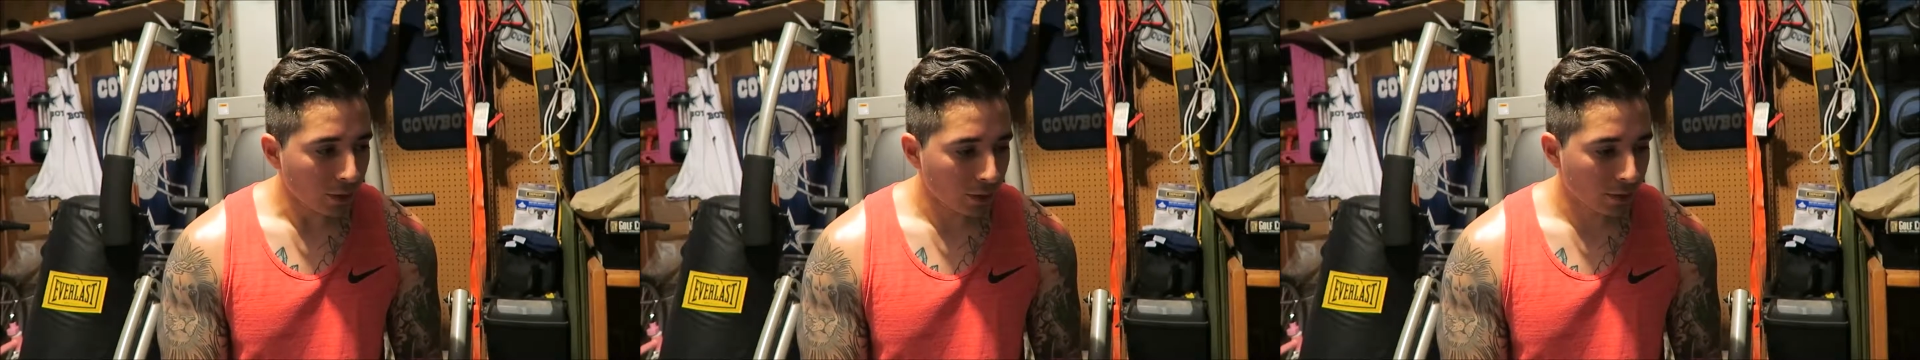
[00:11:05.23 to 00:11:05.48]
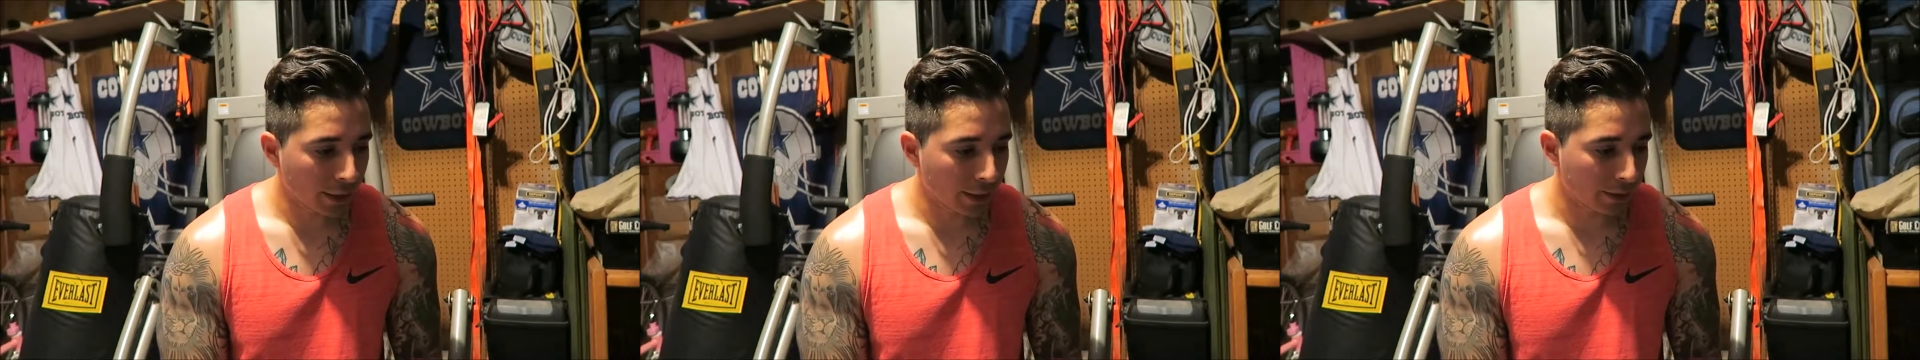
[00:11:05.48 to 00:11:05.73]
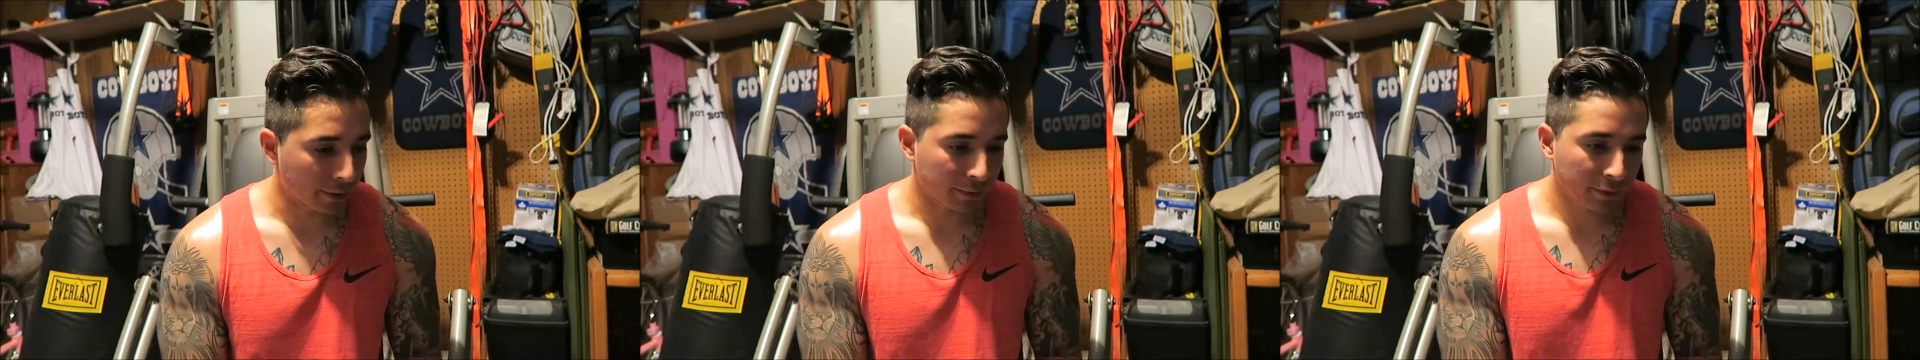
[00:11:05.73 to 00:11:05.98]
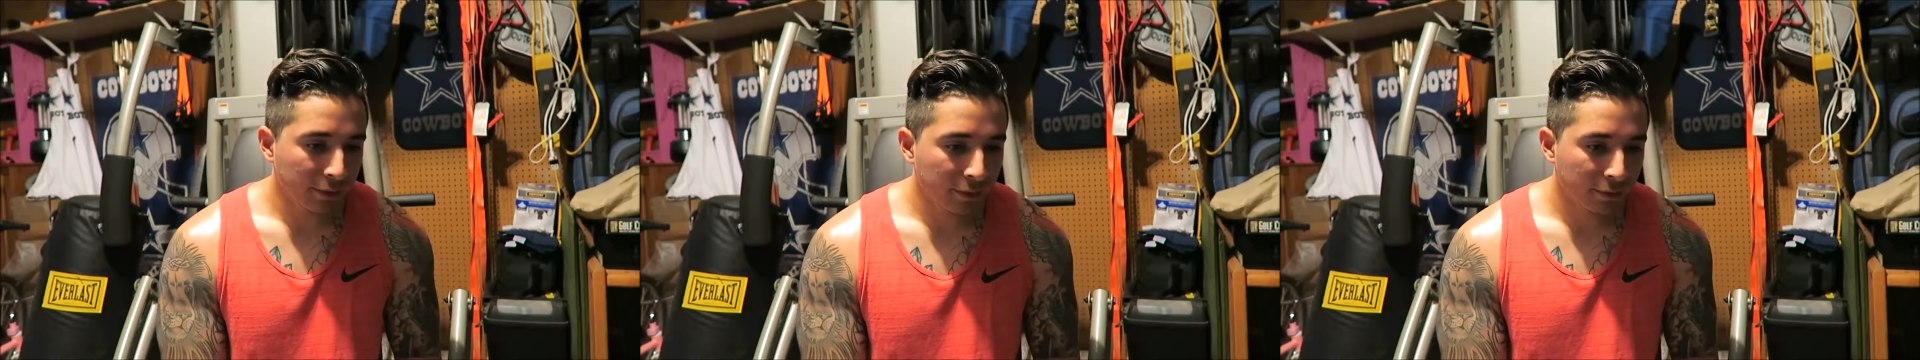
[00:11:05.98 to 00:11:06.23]
And
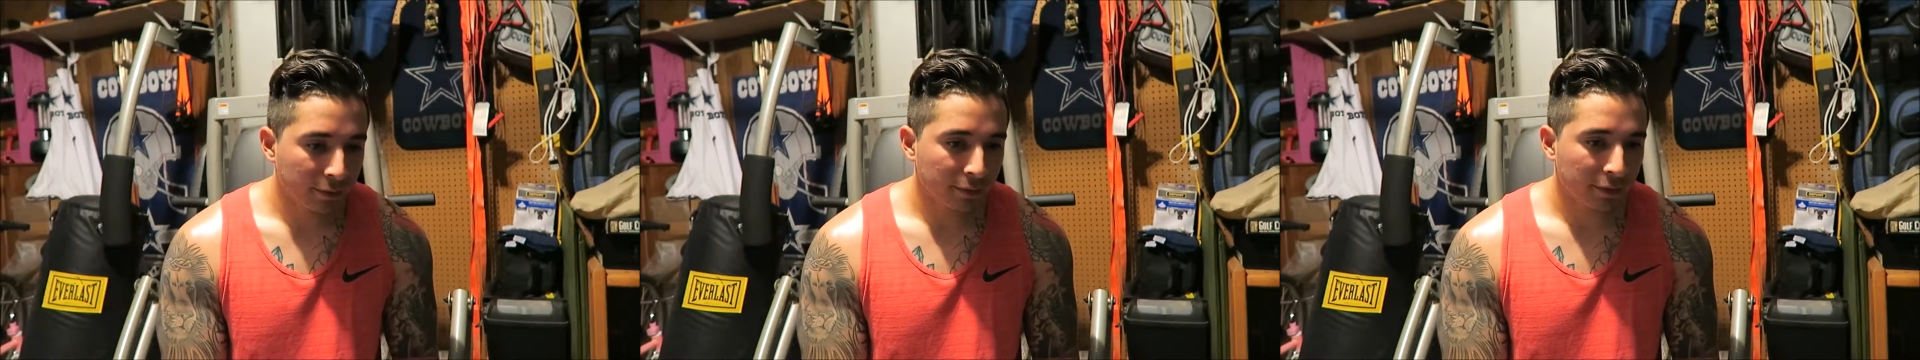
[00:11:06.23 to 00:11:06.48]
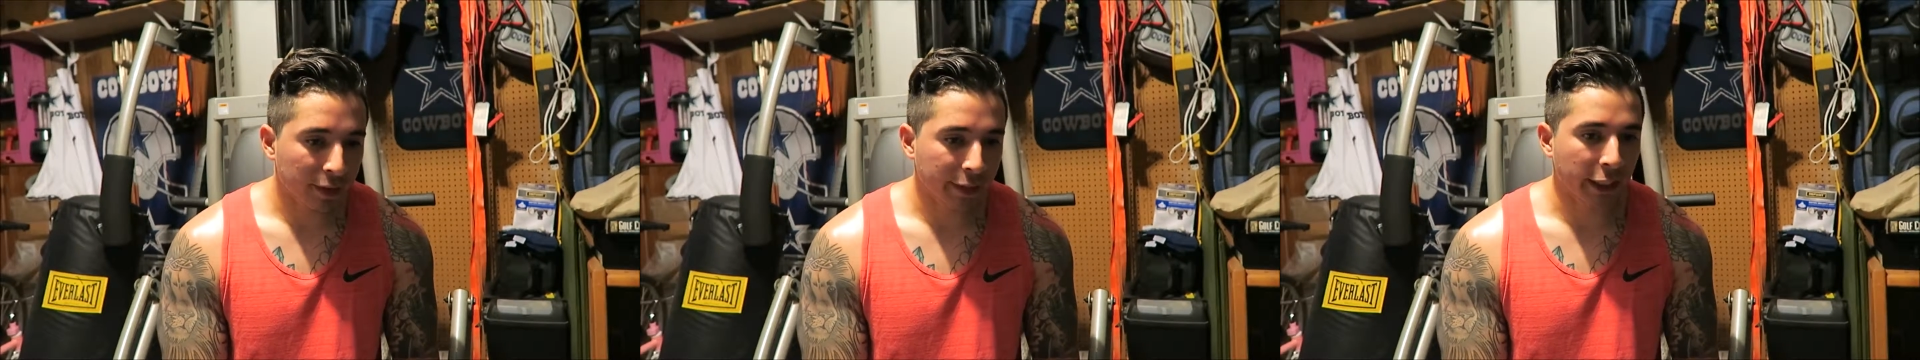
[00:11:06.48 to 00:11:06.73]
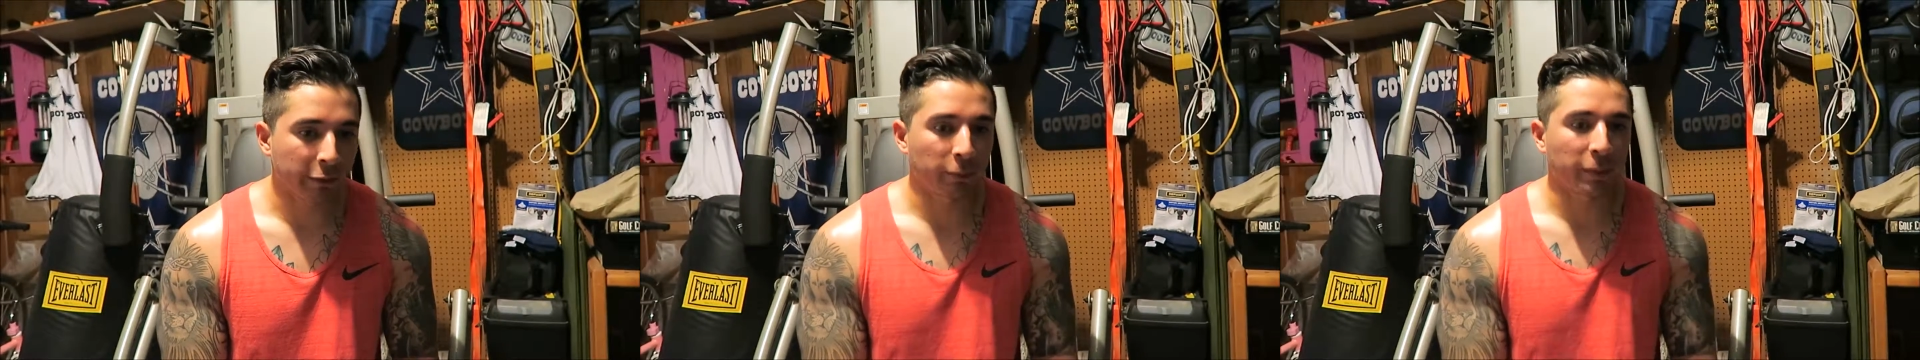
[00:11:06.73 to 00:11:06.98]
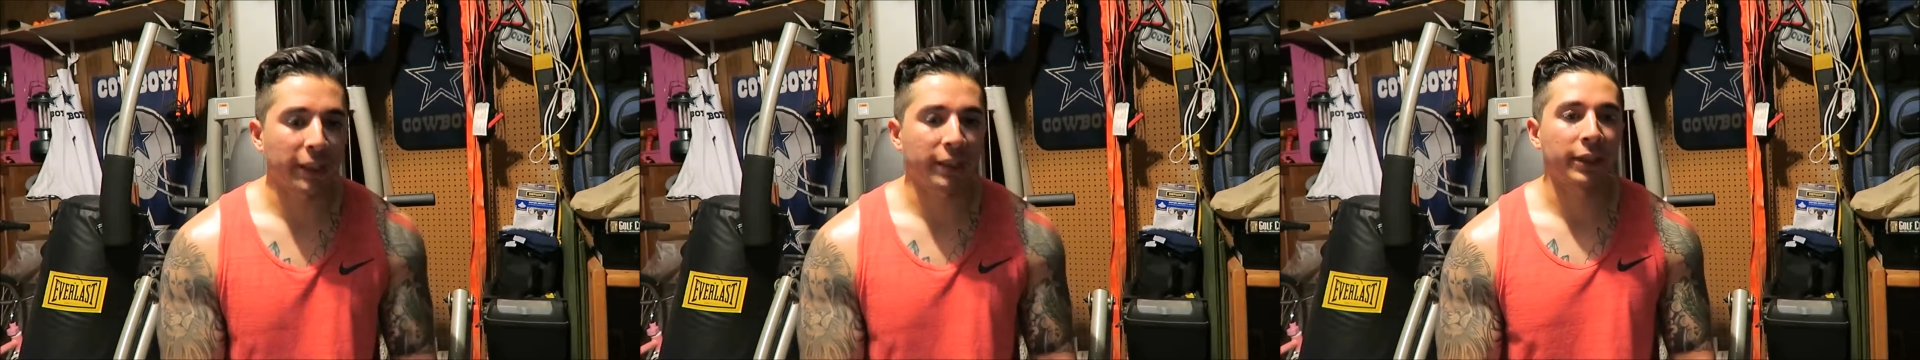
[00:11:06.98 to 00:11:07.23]
it's kind of a
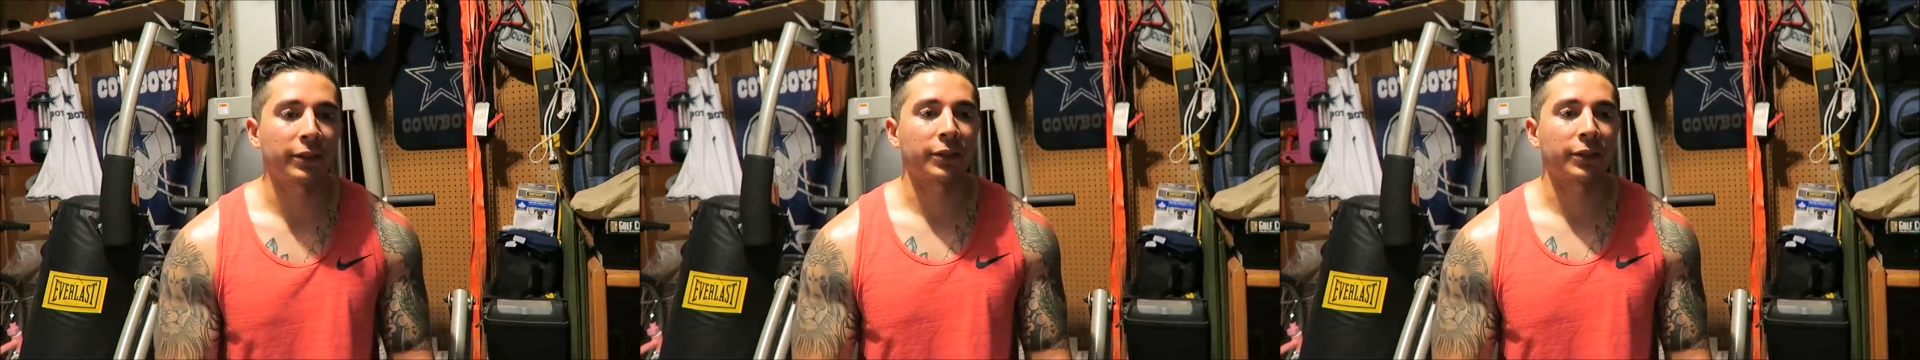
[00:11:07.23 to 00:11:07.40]
big deal.